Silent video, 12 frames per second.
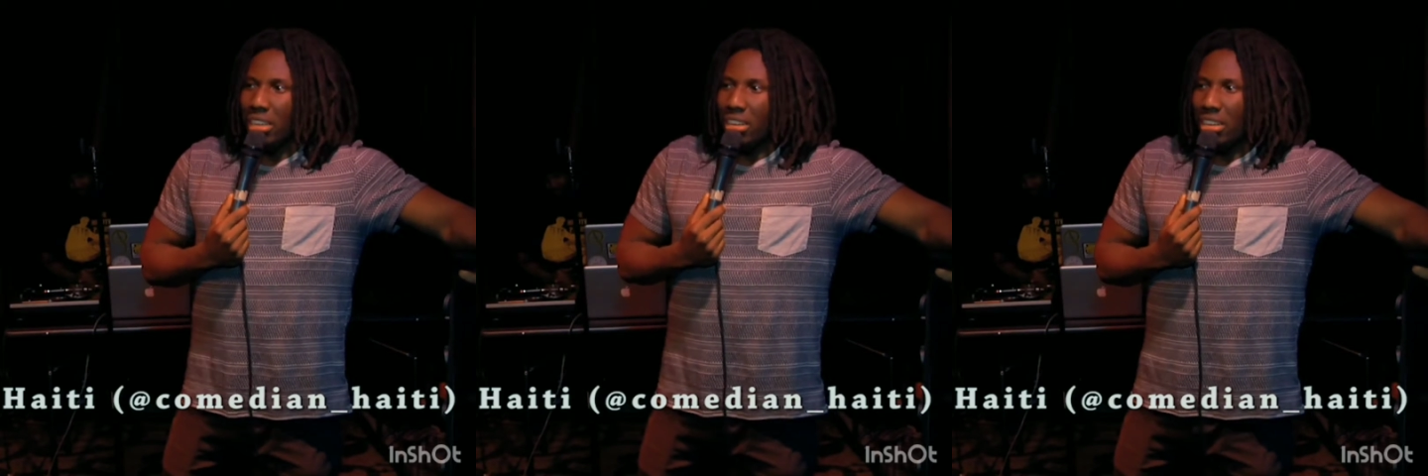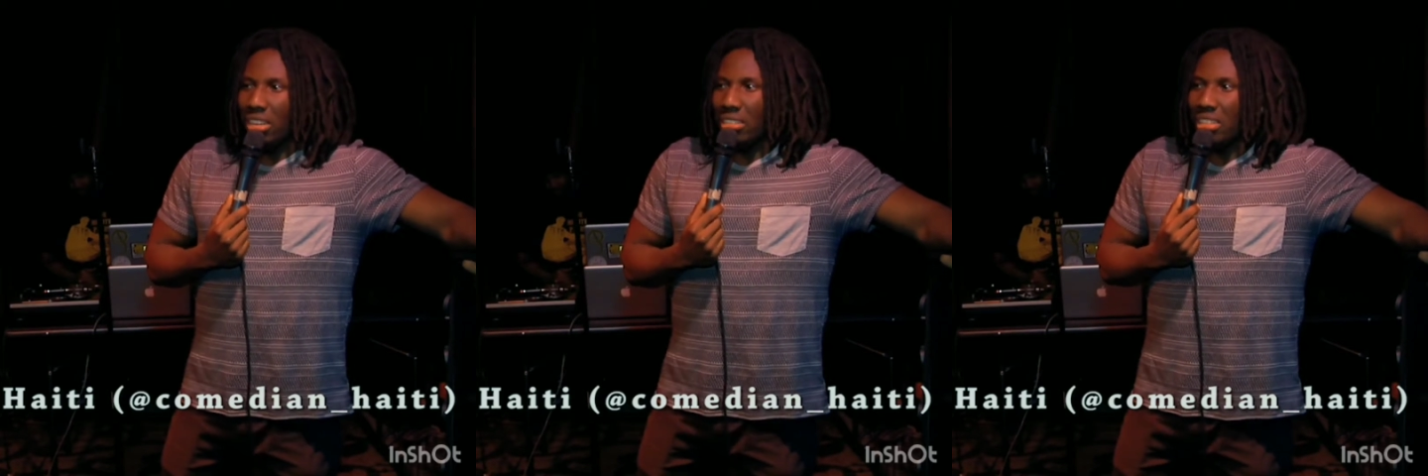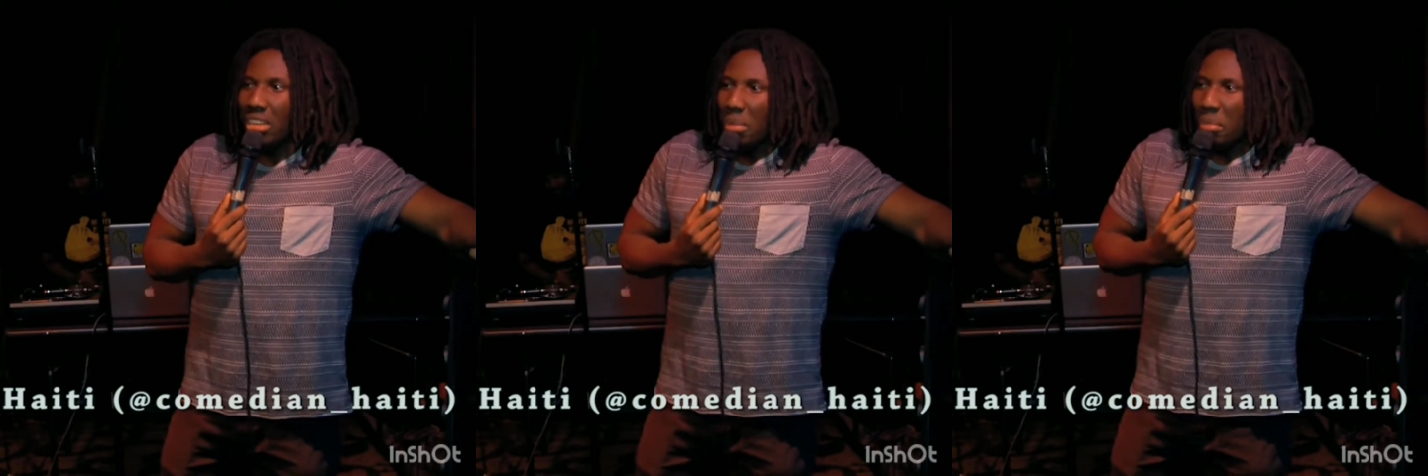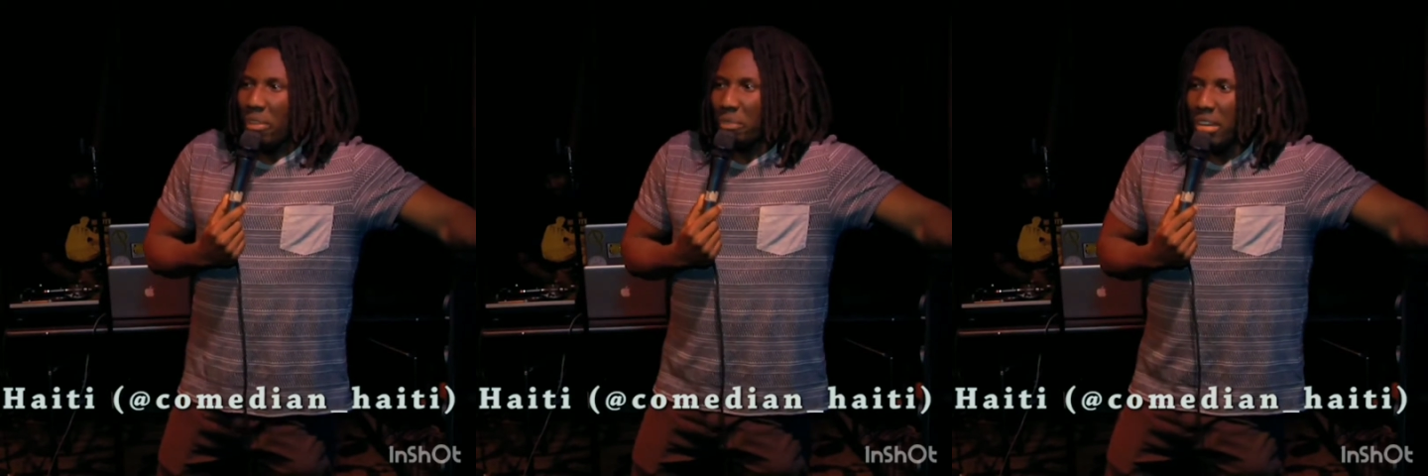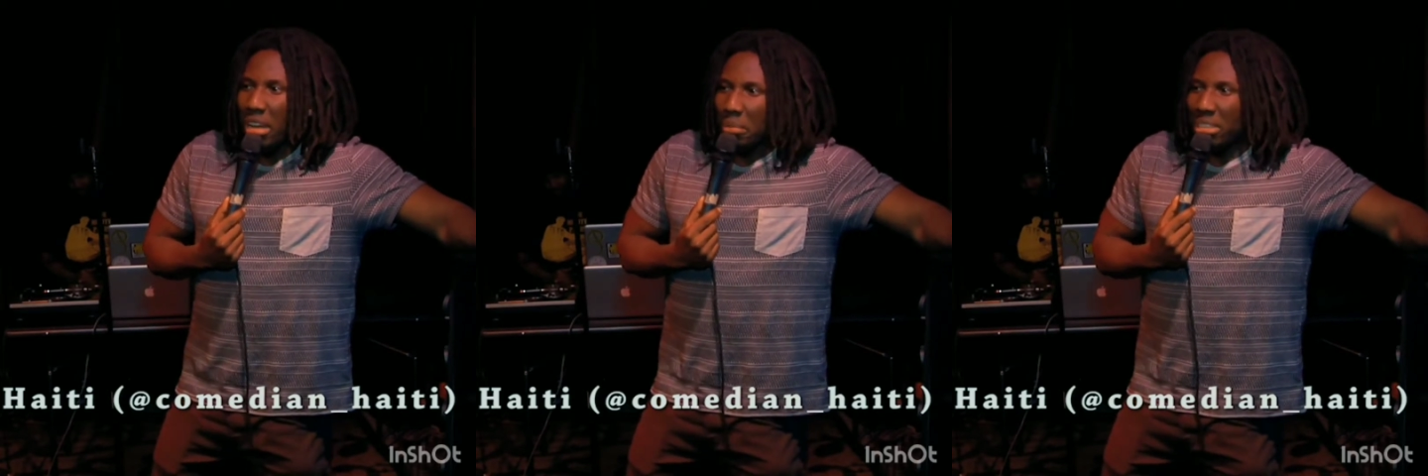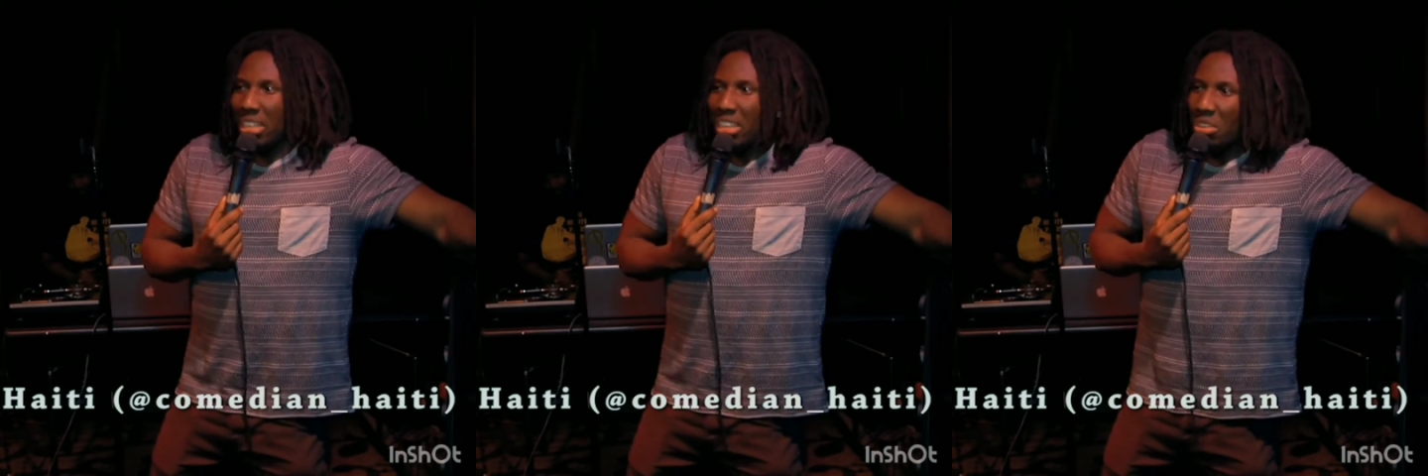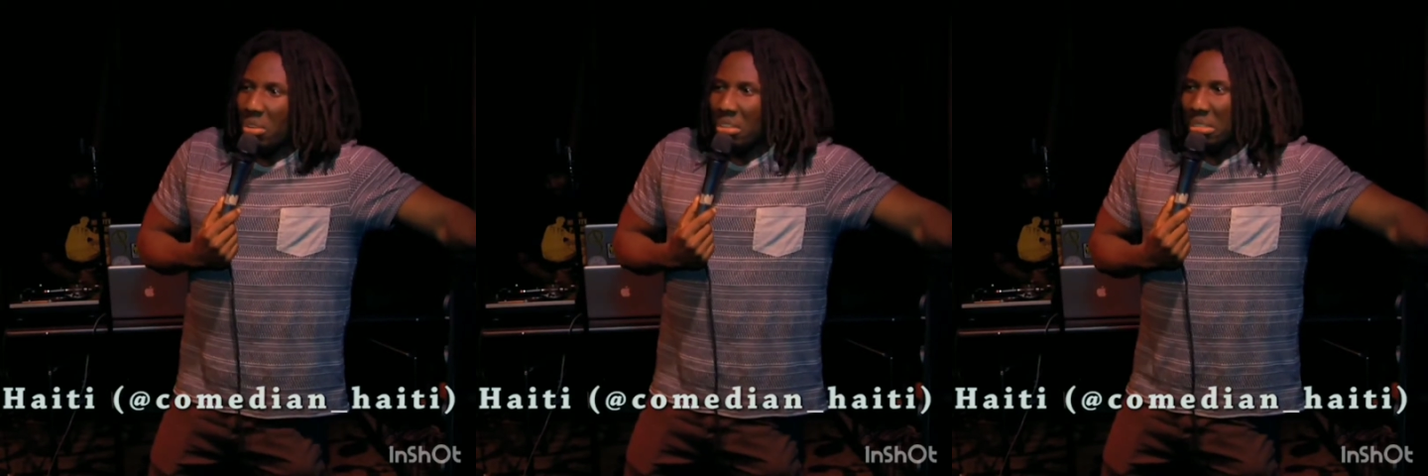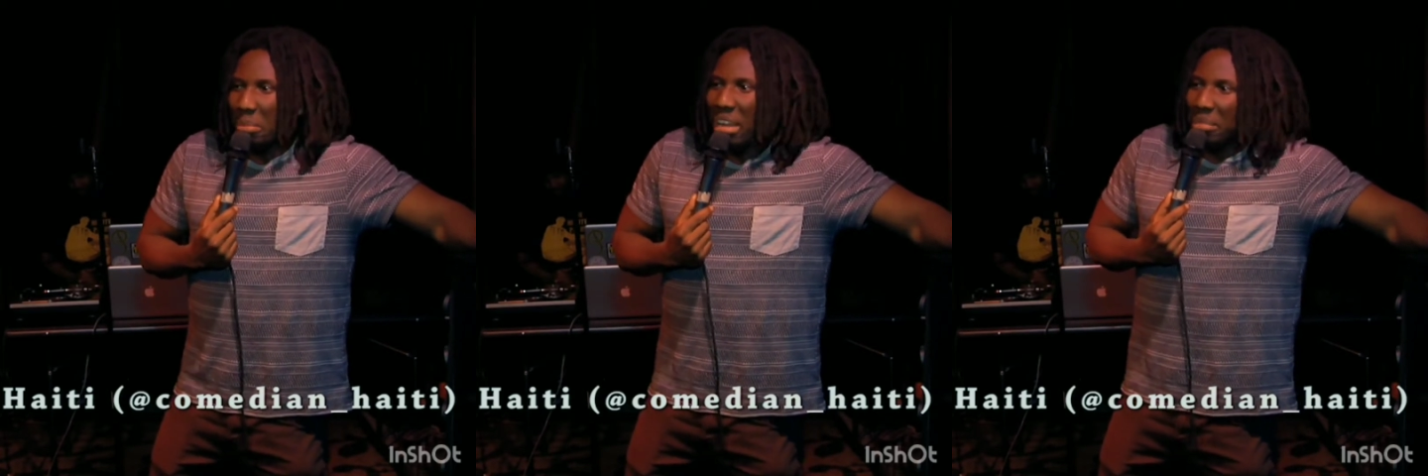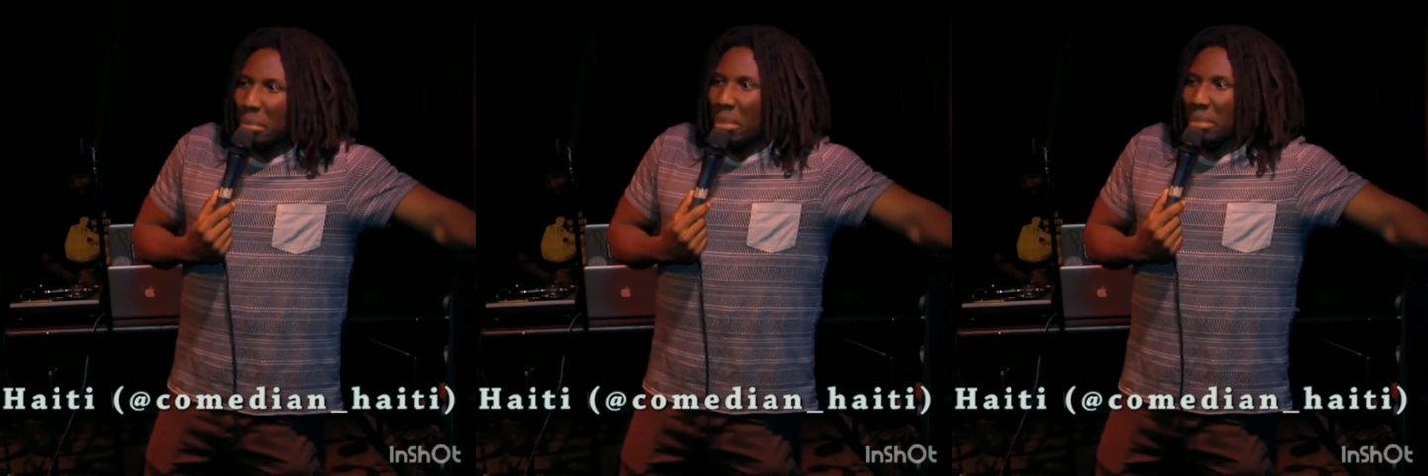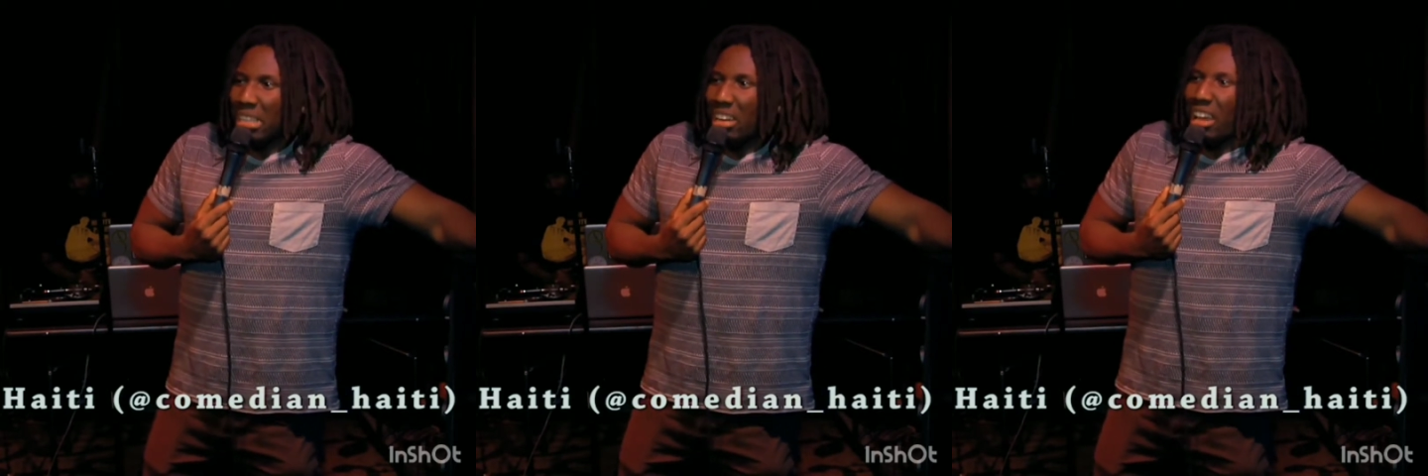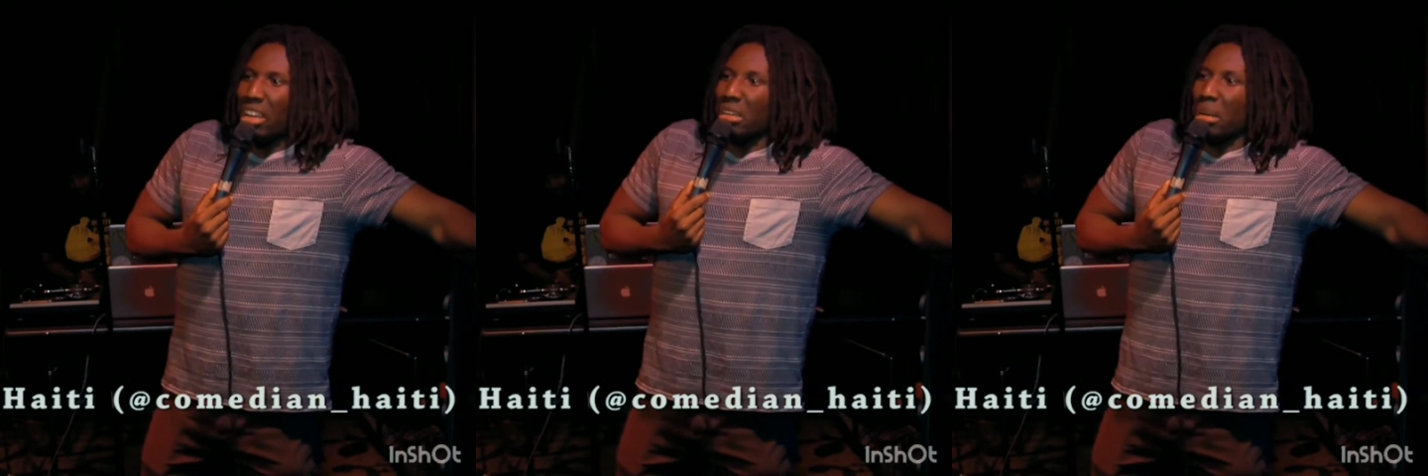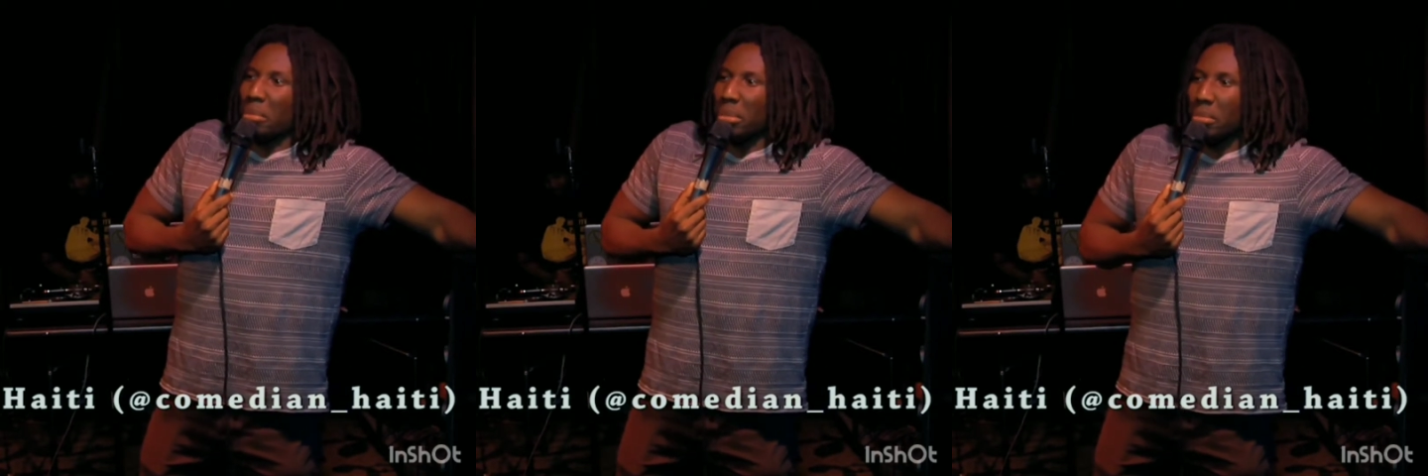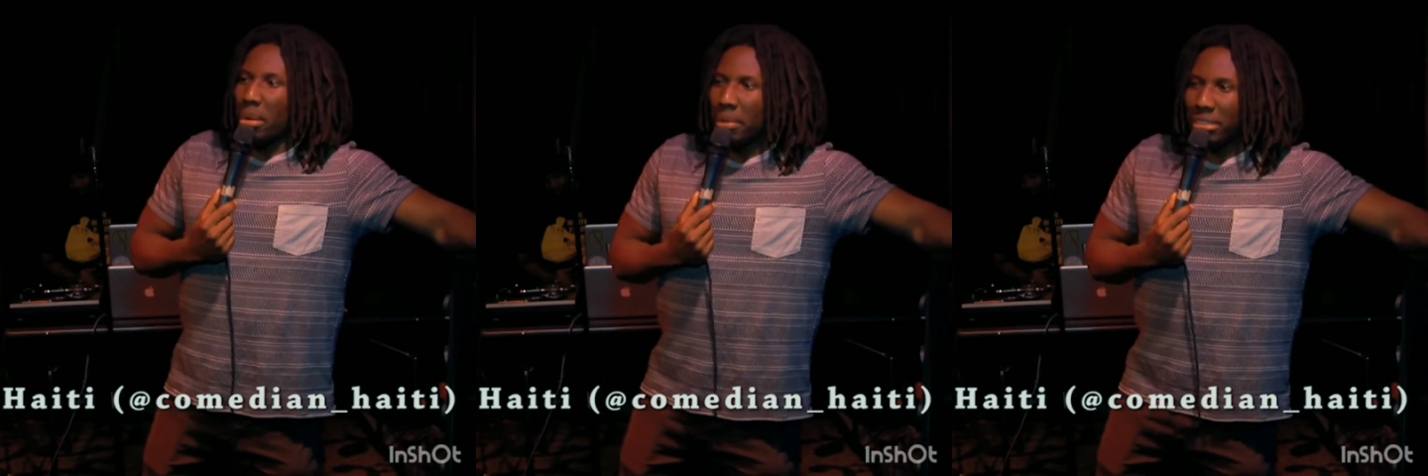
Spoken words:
Oh, my family going. My mom is a helicopter mom."